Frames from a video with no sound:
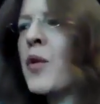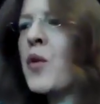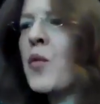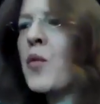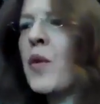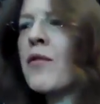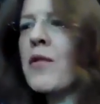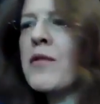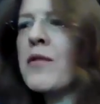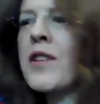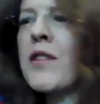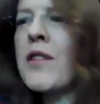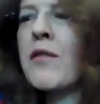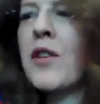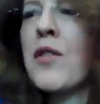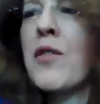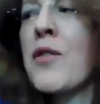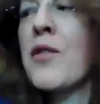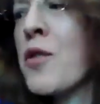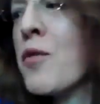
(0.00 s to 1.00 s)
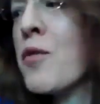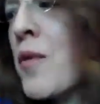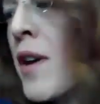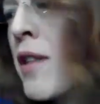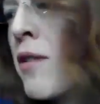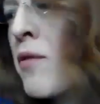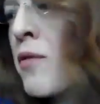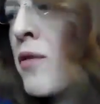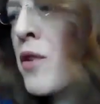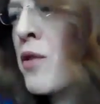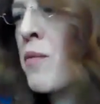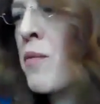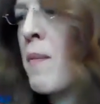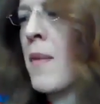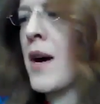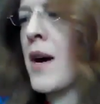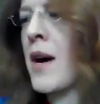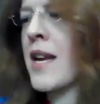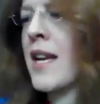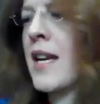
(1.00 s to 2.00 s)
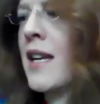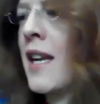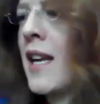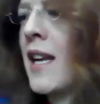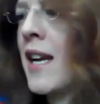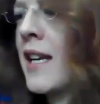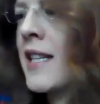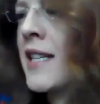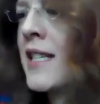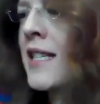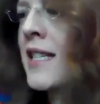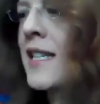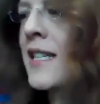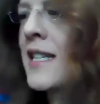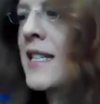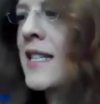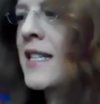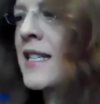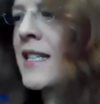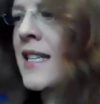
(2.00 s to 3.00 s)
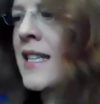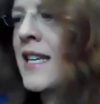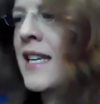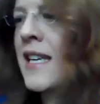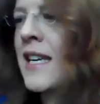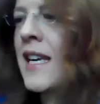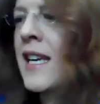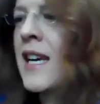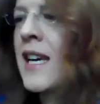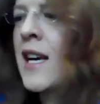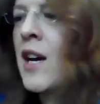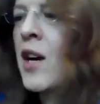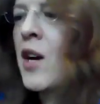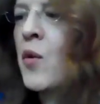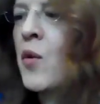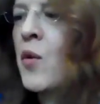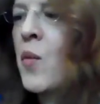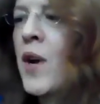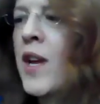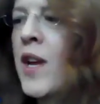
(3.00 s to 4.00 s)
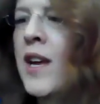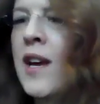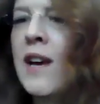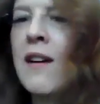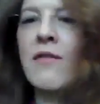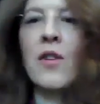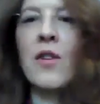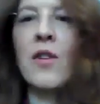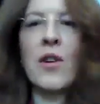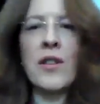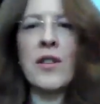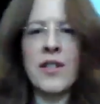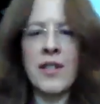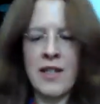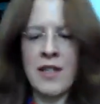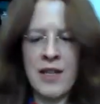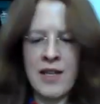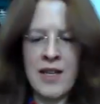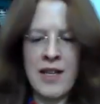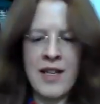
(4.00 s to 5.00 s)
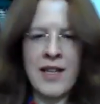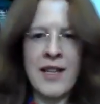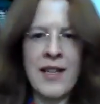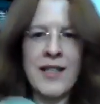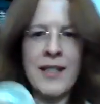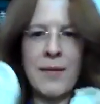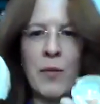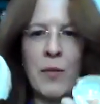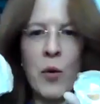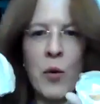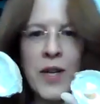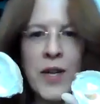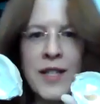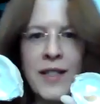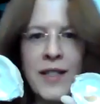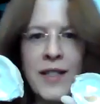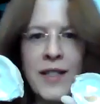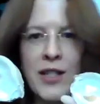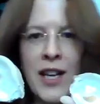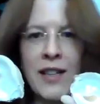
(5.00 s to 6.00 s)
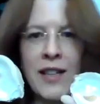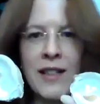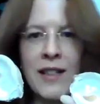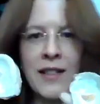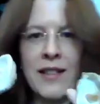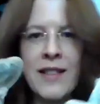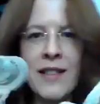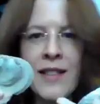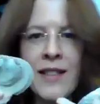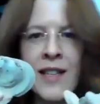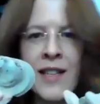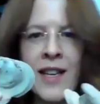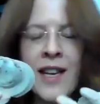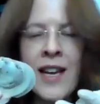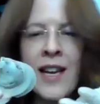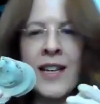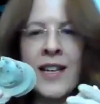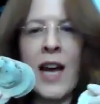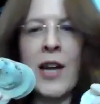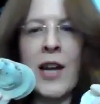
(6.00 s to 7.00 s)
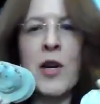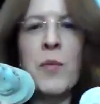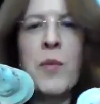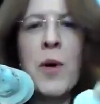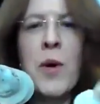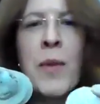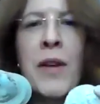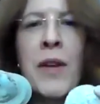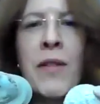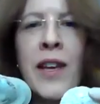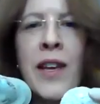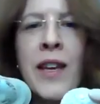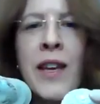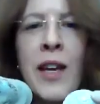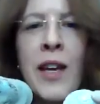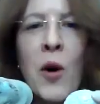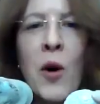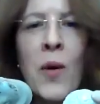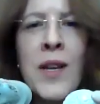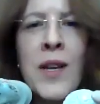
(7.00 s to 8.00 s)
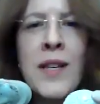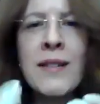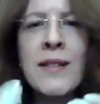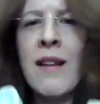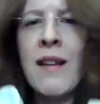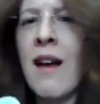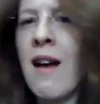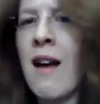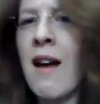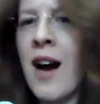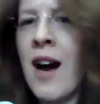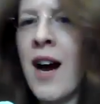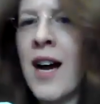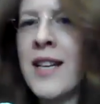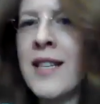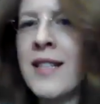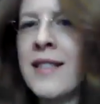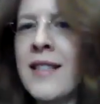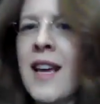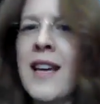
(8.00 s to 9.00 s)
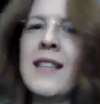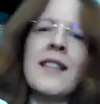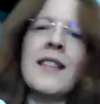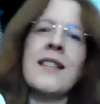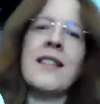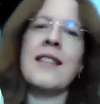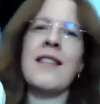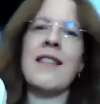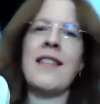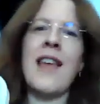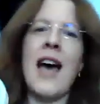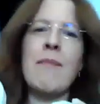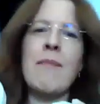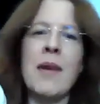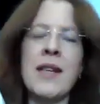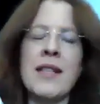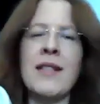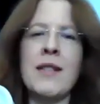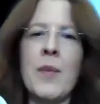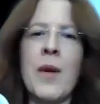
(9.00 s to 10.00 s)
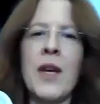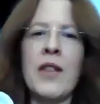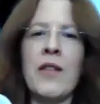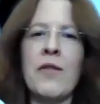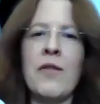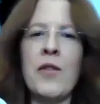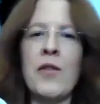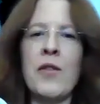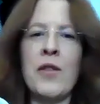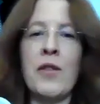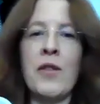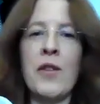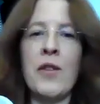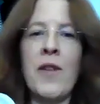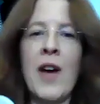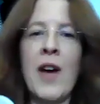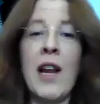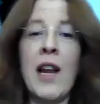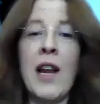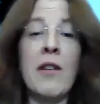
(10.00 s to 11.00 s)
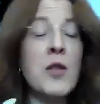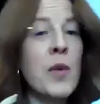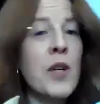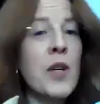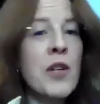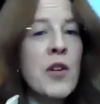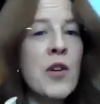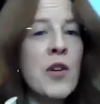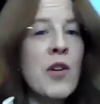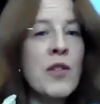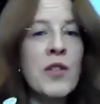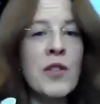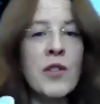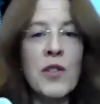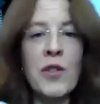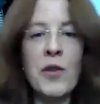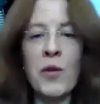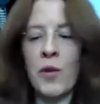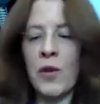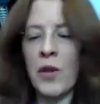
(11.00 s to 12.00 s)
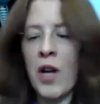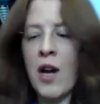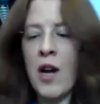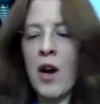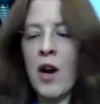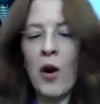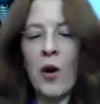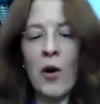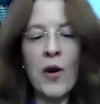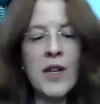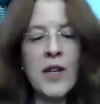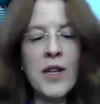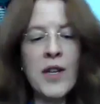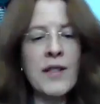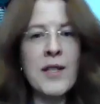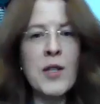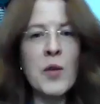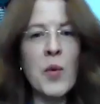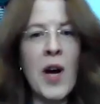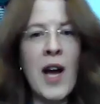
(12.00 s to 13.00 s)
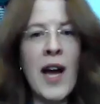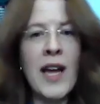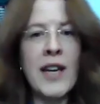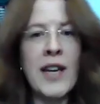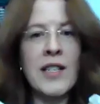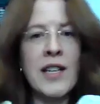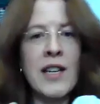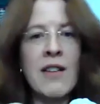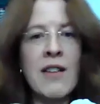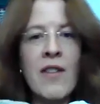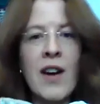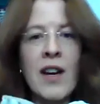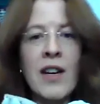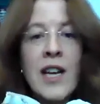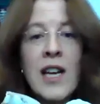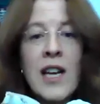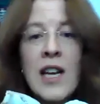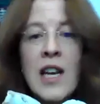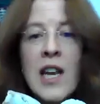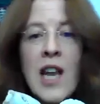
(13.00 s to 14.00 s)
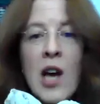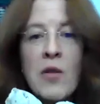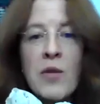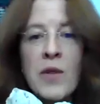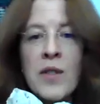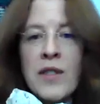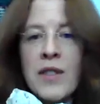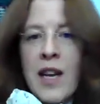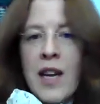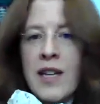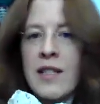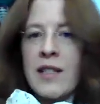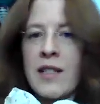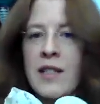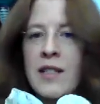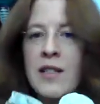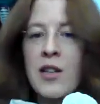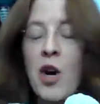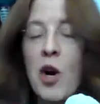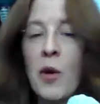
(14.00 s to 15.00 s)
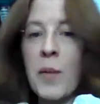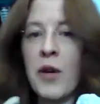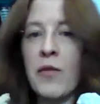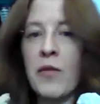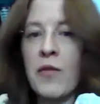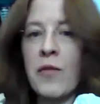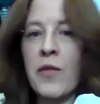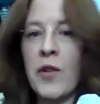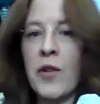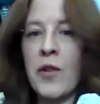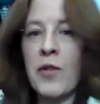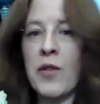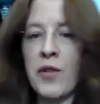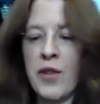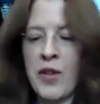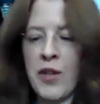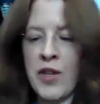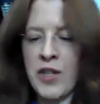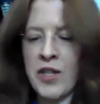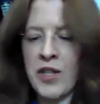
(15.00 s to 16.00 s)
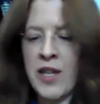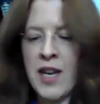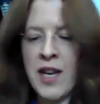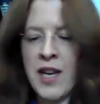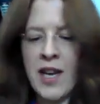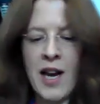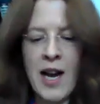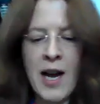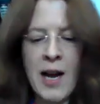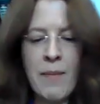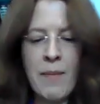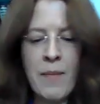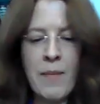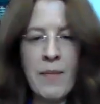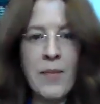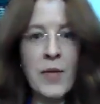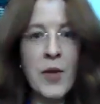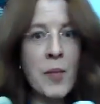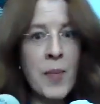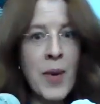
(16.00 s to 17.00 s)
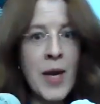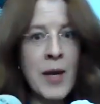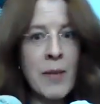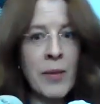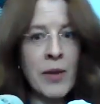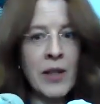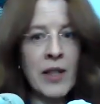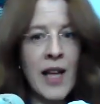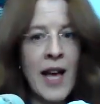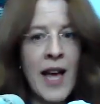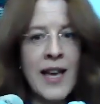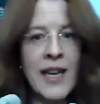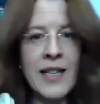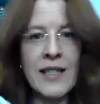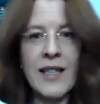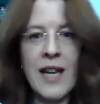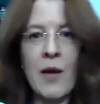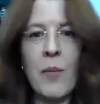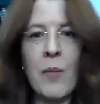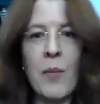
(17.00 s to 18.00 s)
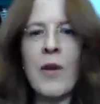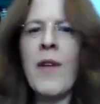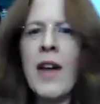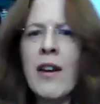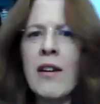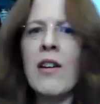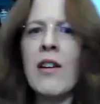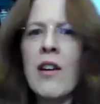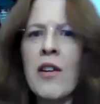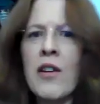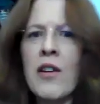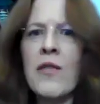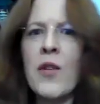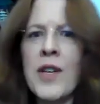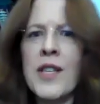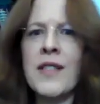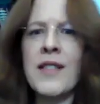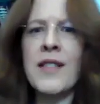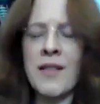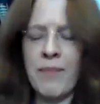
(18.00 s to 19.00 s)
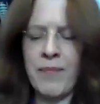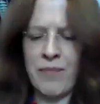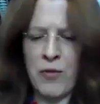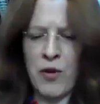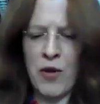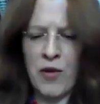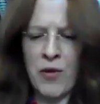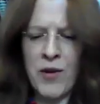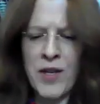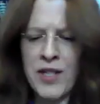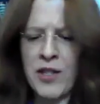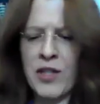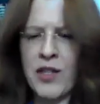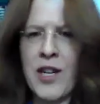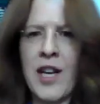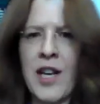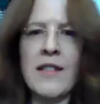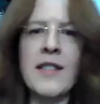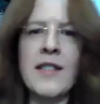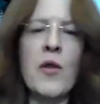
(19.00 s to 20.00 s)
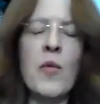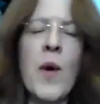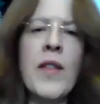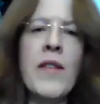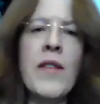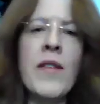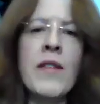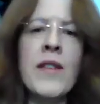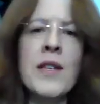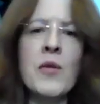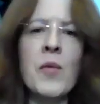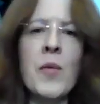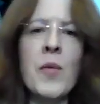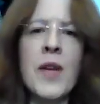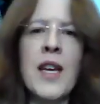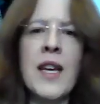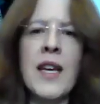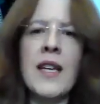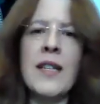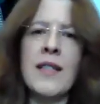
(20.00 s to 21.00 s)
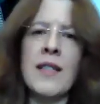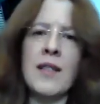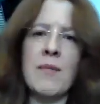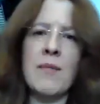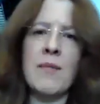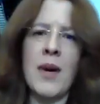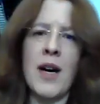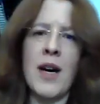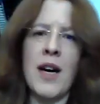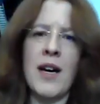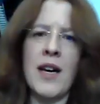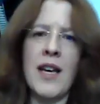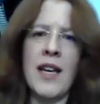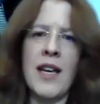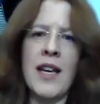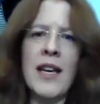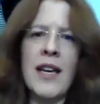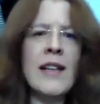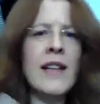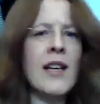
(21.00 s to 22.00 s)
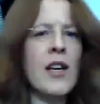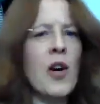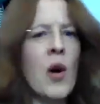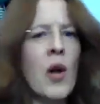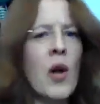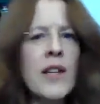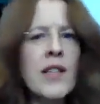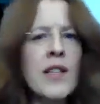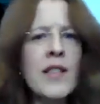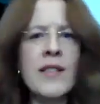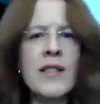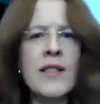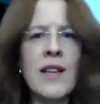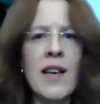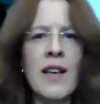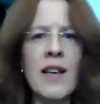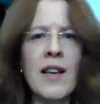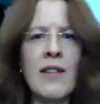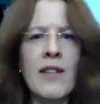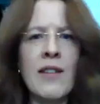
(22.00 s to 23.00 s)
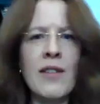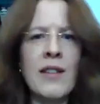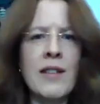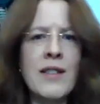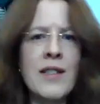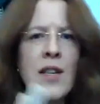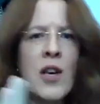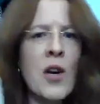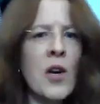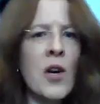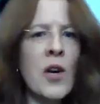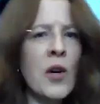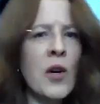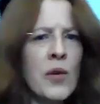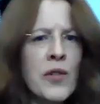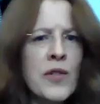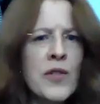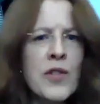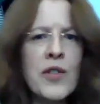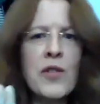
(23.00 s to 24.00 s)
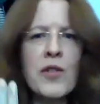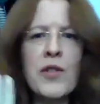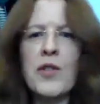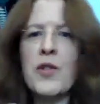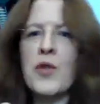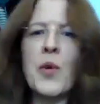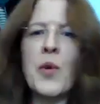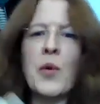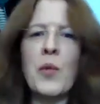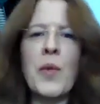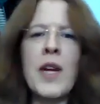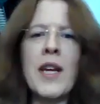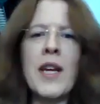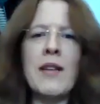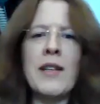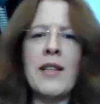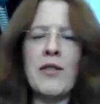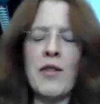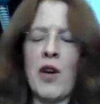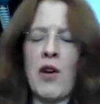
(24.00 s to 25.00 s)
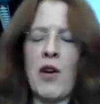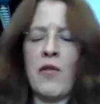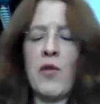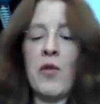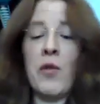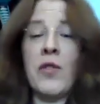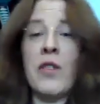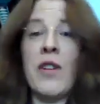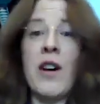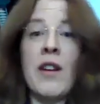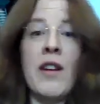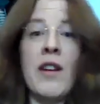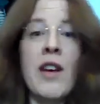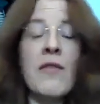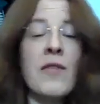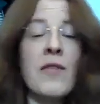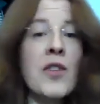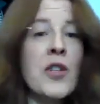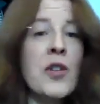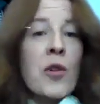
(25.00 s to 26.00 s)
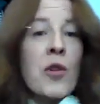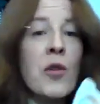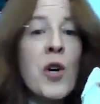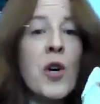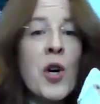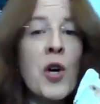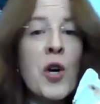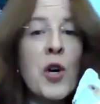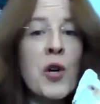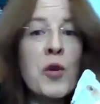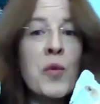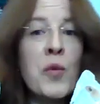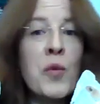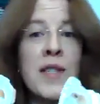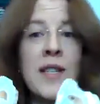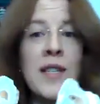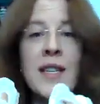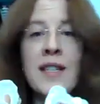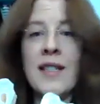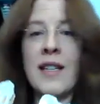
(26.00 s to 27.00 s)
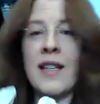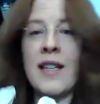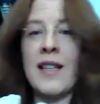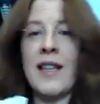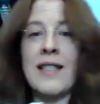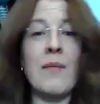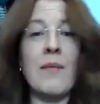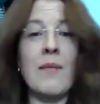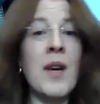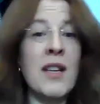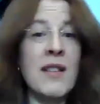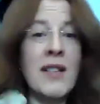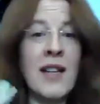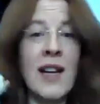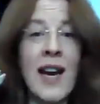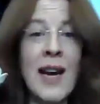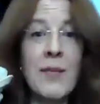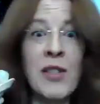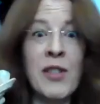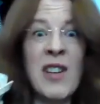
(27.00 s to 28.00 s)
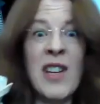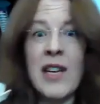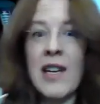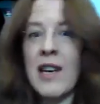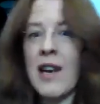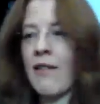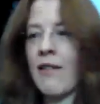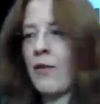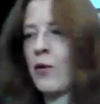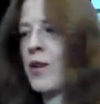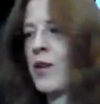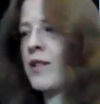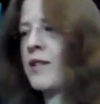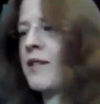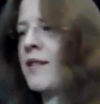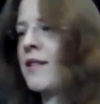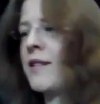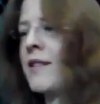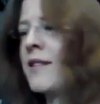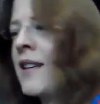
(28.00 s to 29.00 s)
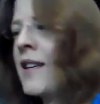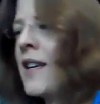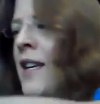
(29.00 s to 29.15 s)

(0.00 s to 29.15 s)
We've also got, oh, I thought you might like to see, we have got some oyster shells. Now you're probably thinking, oyster, high status, that must have been the food of the fellows, but not at all. Oysters were actually a very low status common food that that people ate, and we found a lot of oyster shells. So whether these were being eaten by the college servants or the students, we of course can't know for sure who was eating these. I personally absolutely love oysters.